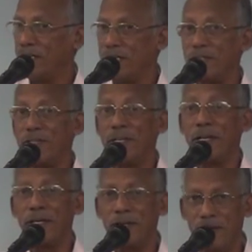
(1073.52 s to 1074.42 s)
The
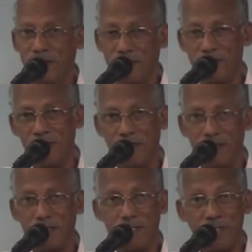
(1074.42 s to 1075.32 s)
searing heat,
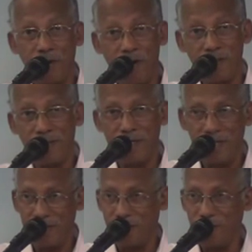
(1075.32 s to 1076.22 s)
the scorching
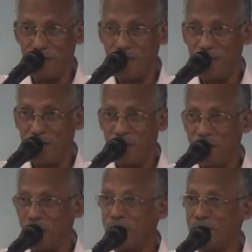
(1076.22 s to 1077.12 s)
heat
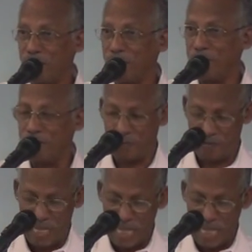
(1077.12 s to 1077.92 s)
will trouble us.